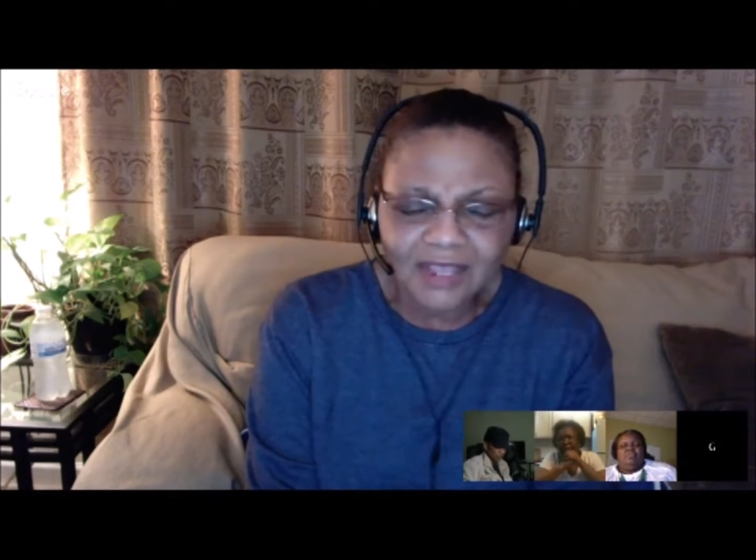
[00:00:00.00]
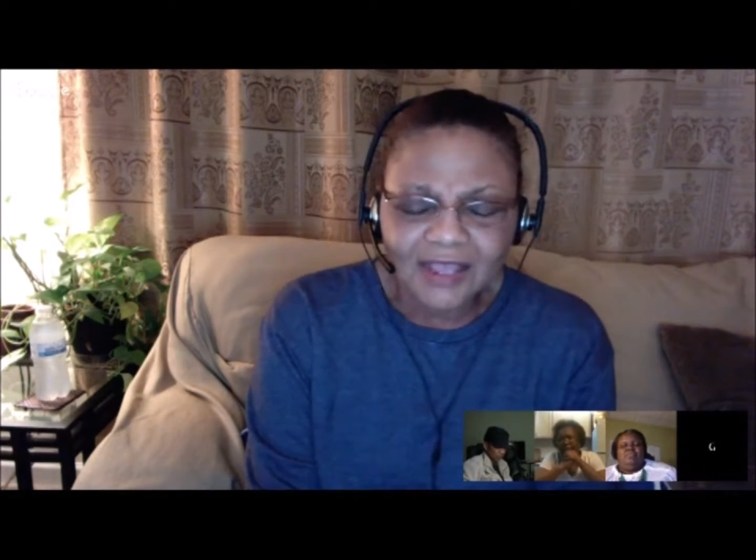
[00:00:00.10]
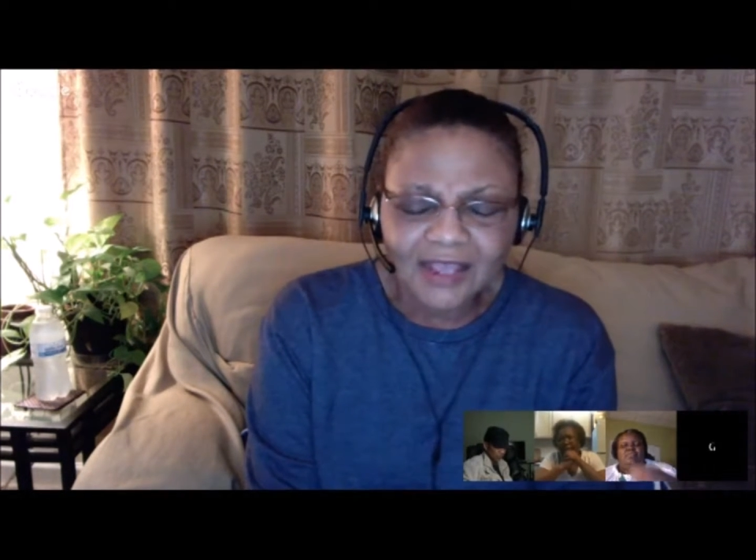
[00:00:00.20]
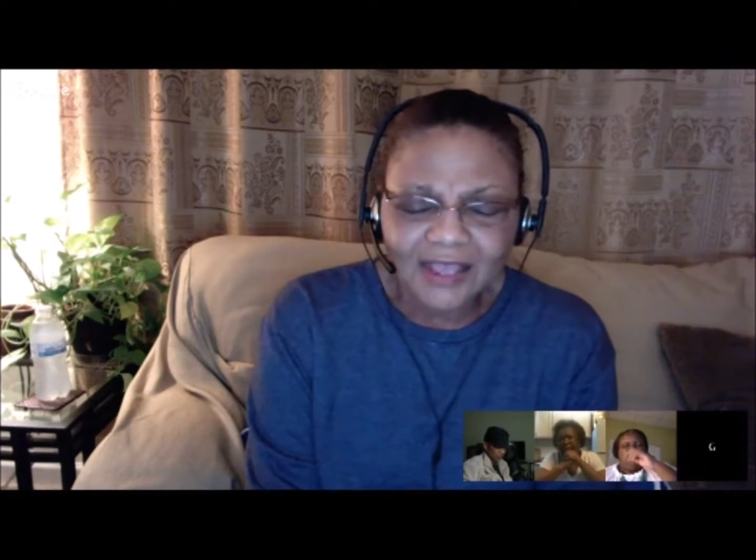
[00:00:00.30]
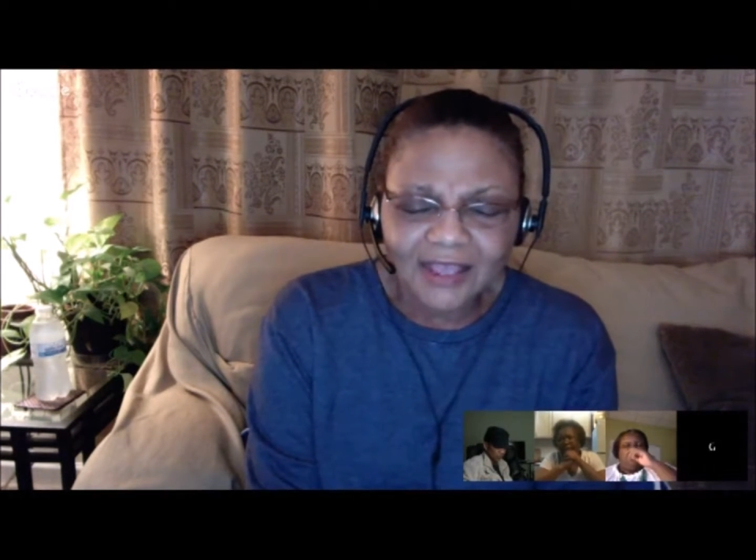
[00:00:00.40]

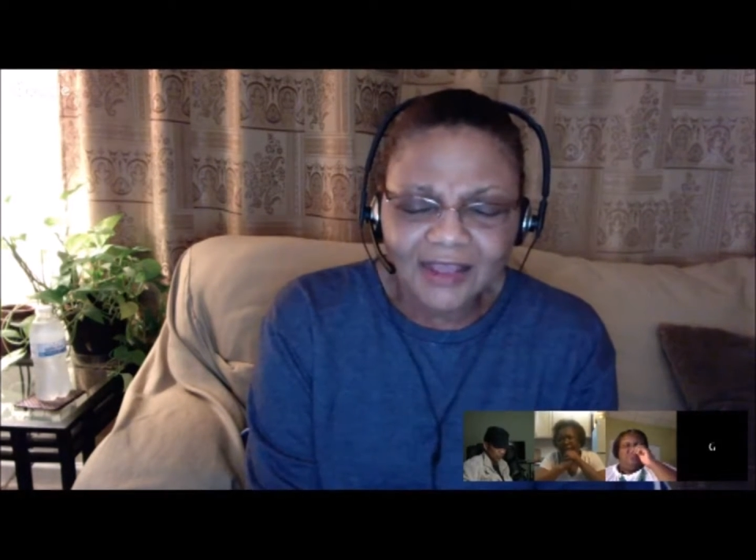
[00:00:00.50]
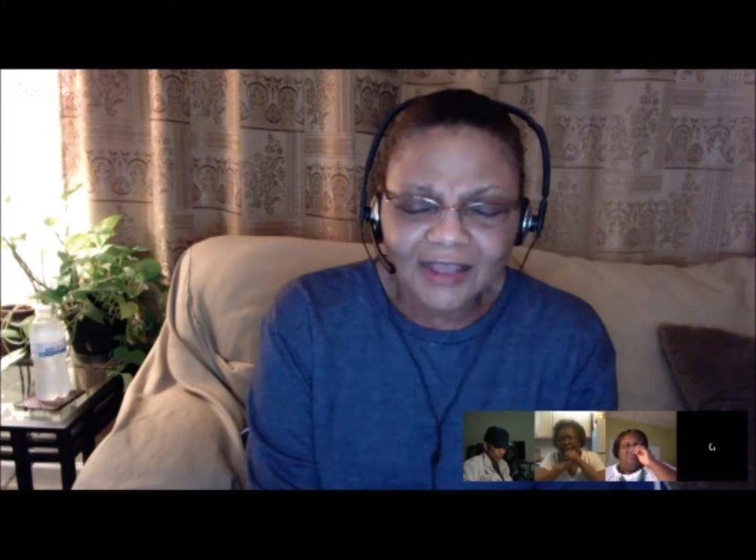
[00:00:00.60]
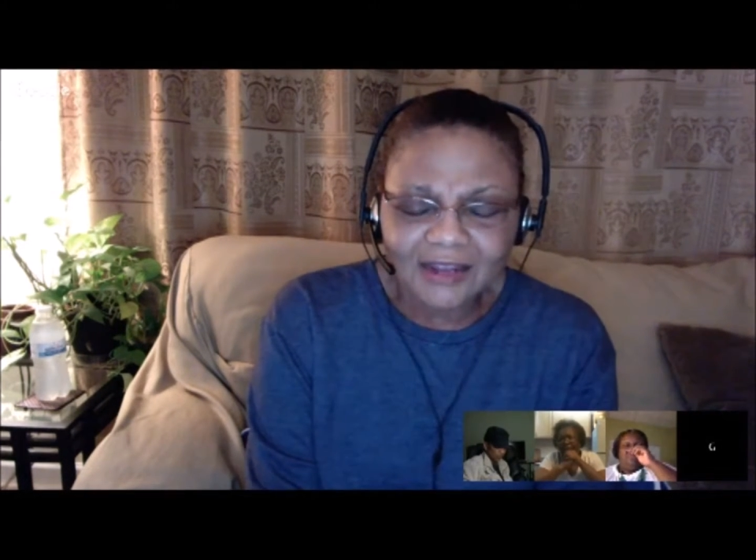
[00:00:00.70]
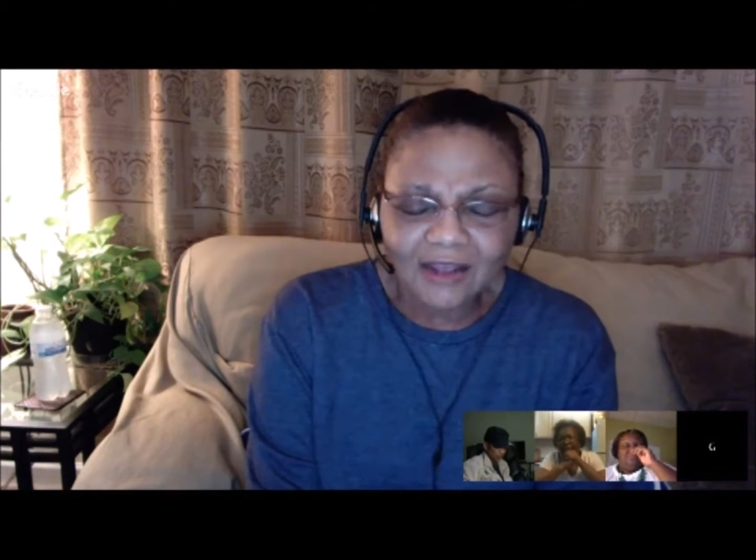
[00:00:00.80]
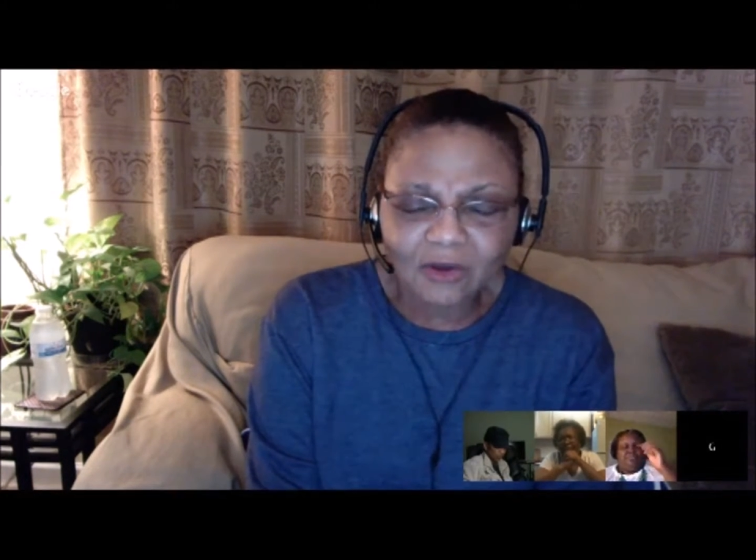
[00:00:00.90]
And
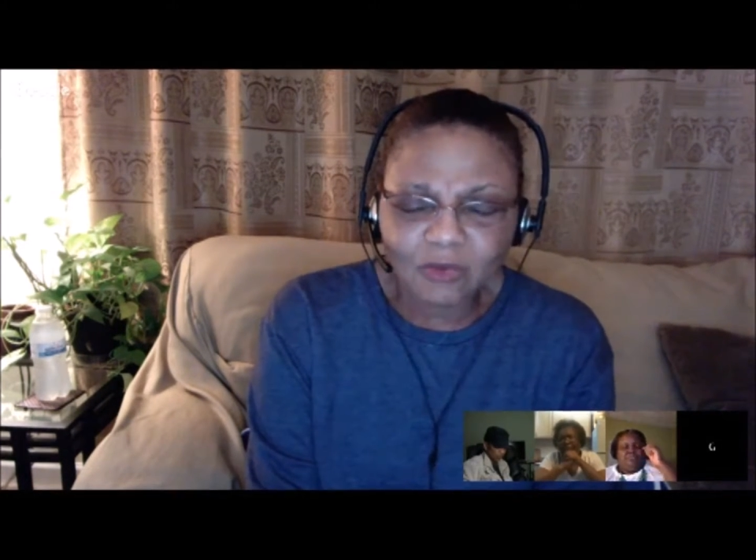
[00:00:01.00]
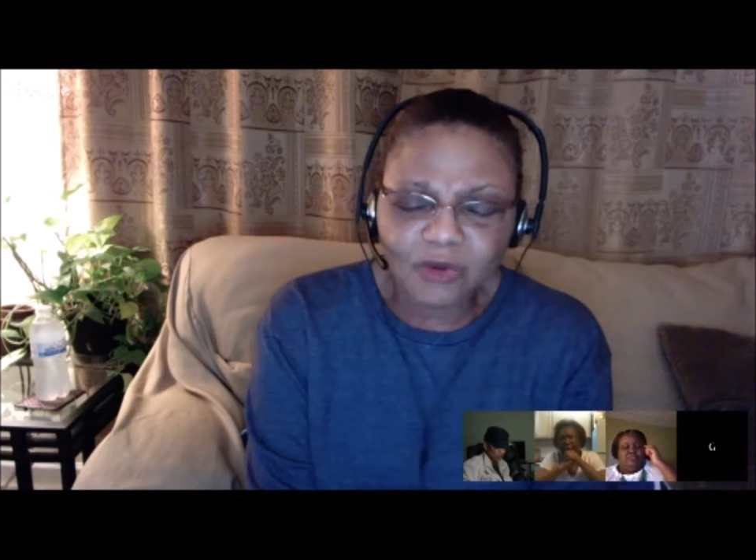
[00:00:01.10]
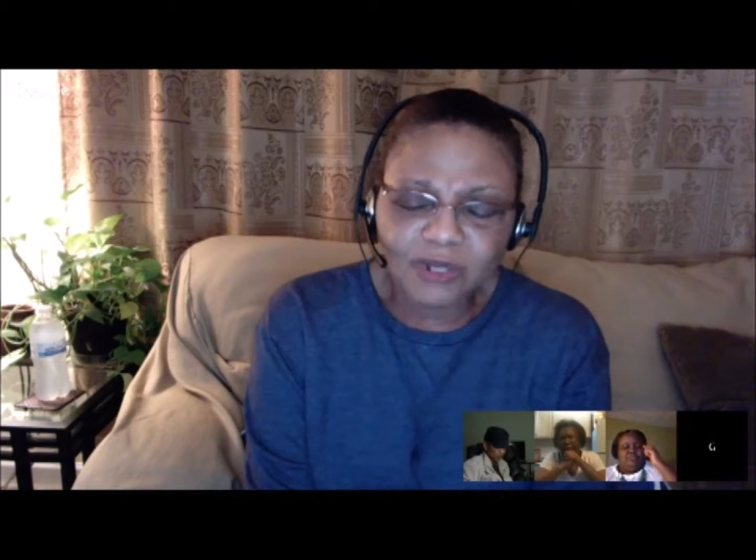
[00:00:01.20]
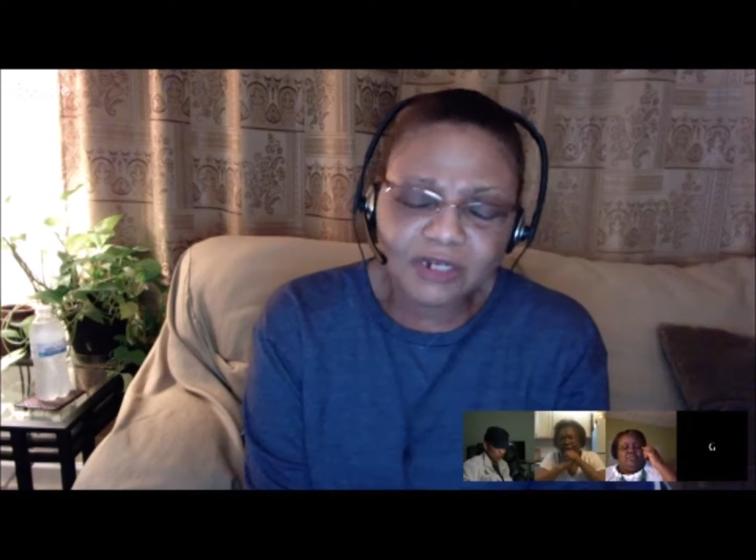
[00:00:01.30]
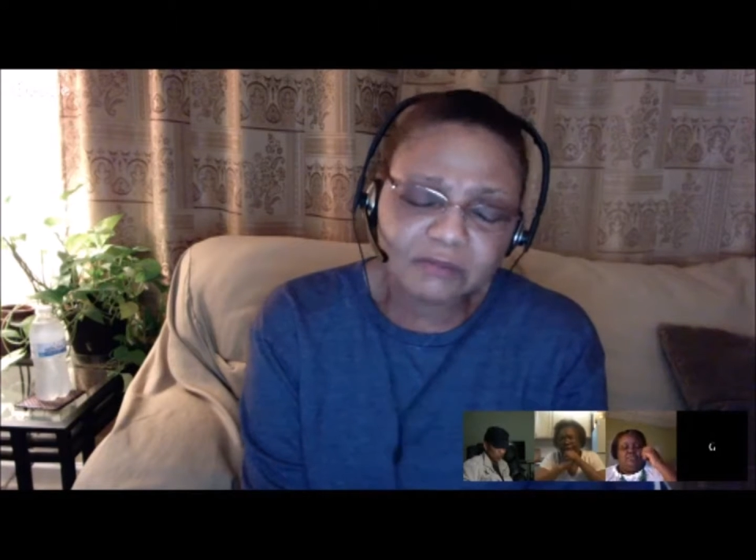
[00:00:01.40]
on
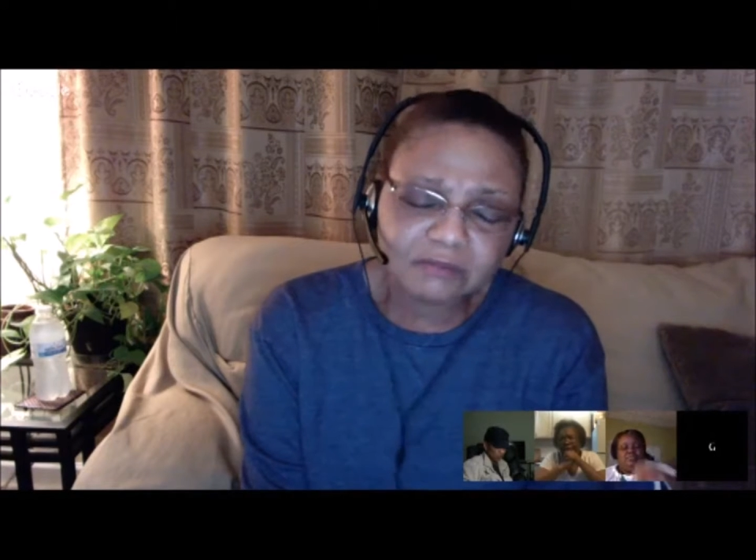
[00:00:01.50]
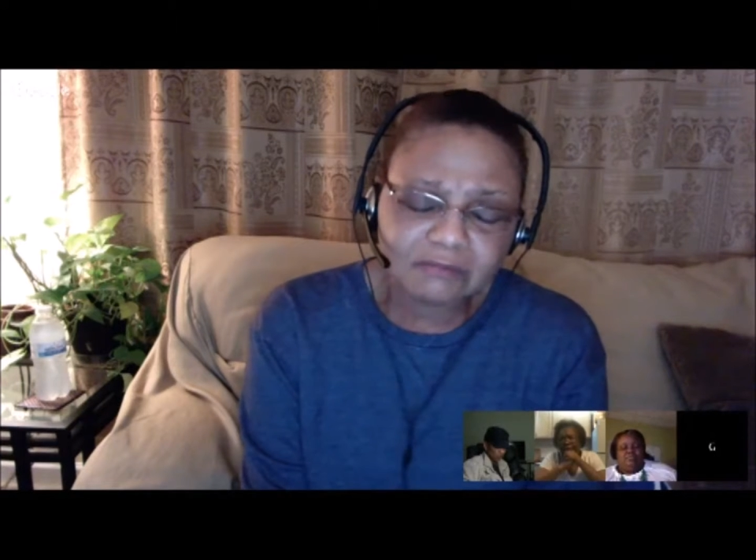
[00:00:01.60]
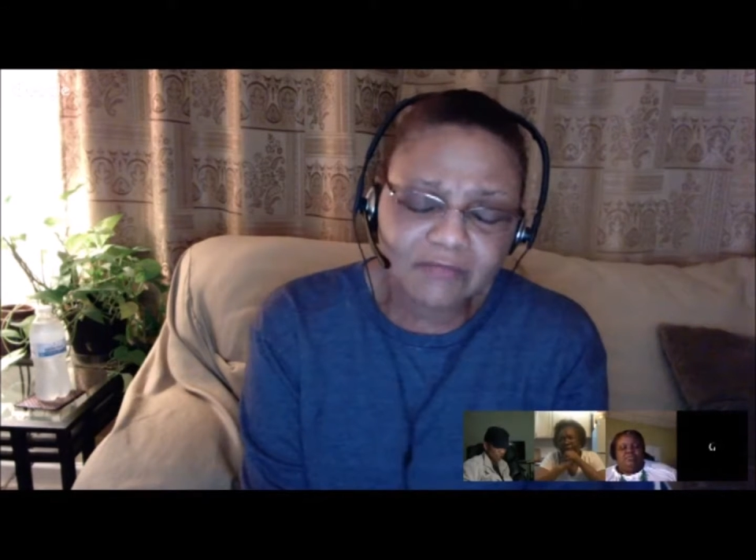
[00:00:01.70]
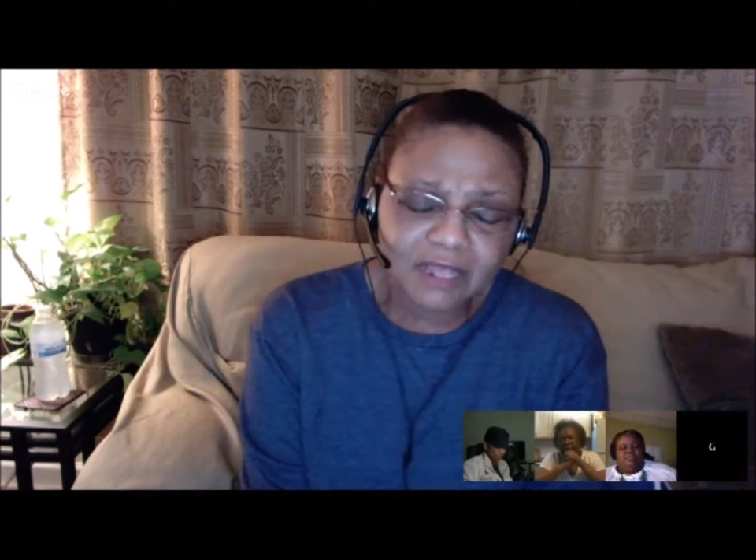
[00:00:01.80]
one